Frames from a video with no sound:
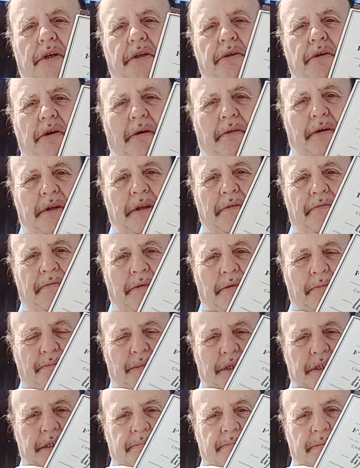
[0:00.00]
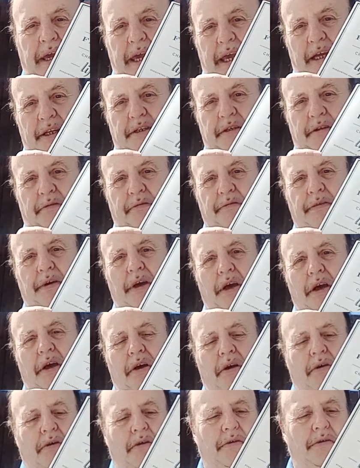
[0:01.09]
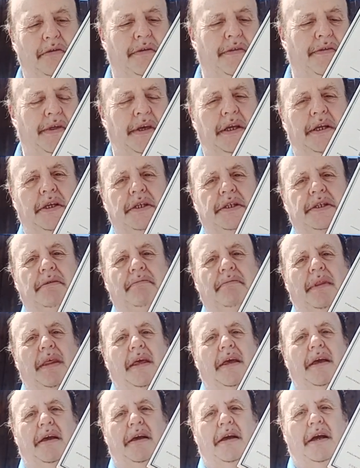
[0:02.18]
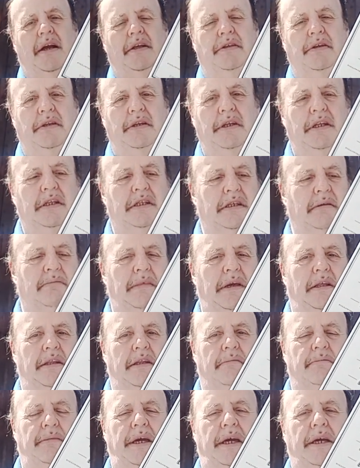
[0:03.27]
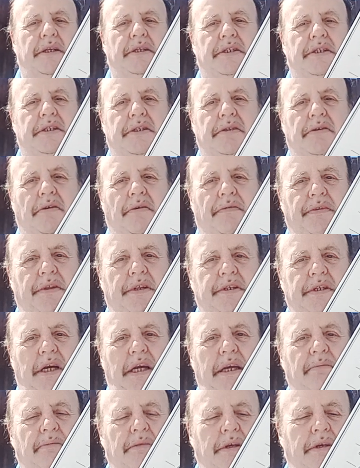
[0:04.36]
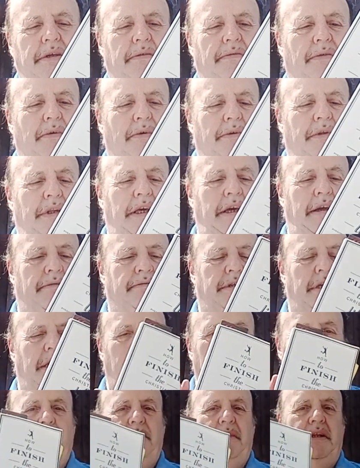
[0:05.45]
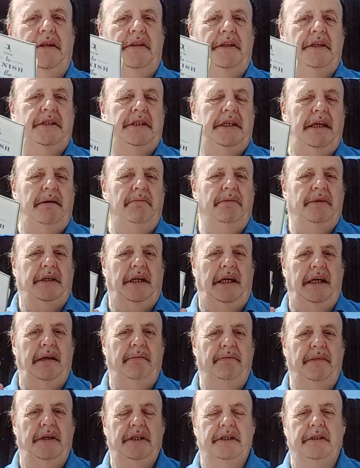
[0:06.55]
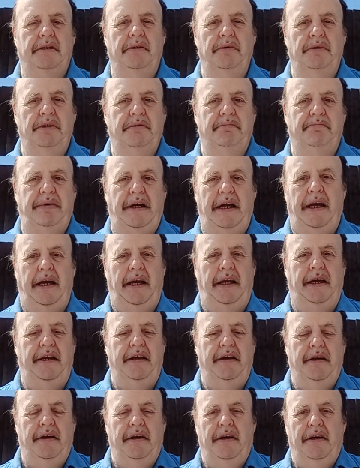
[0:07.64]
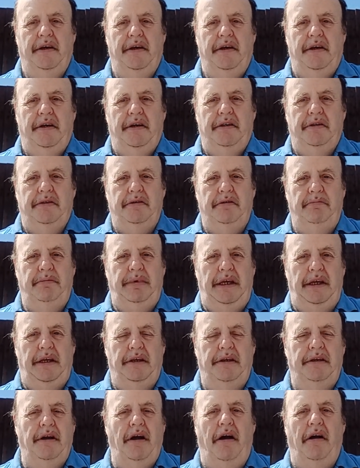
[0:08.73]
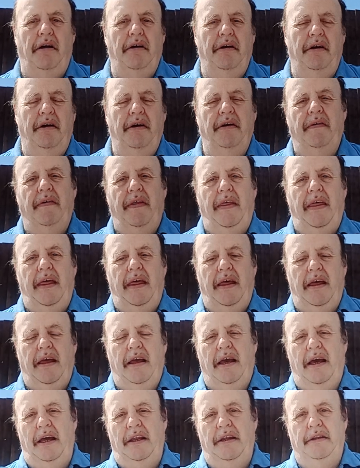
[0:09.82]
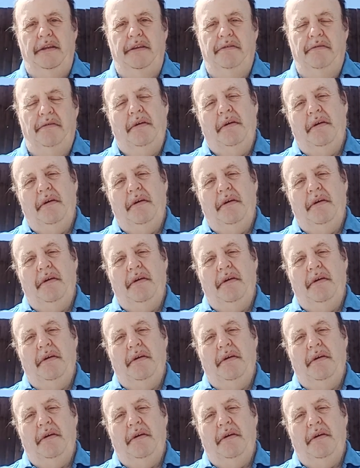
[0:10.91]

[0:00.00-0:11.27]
you have a different perspective on things, and you need to make the best of the time that you've got left. But at the same time, this looks back to being young and